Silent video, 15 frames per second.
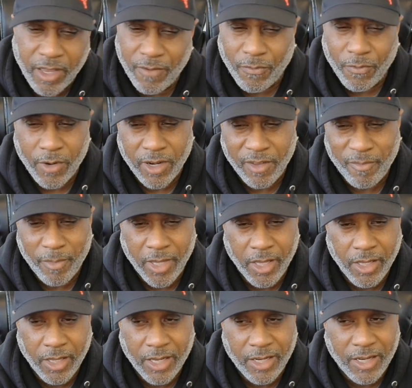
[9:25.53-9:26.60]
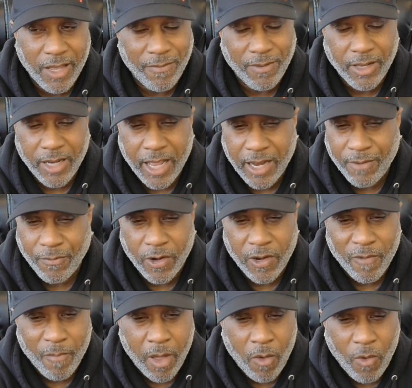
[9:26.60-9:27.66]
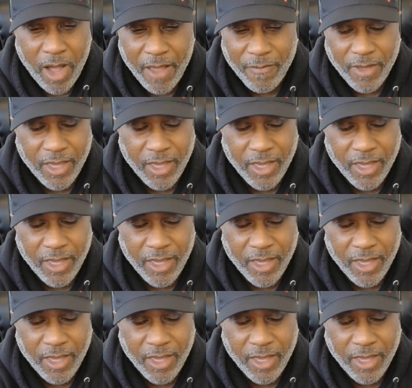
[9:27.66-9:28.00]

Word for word: in front of me and definitely not in front of my wife.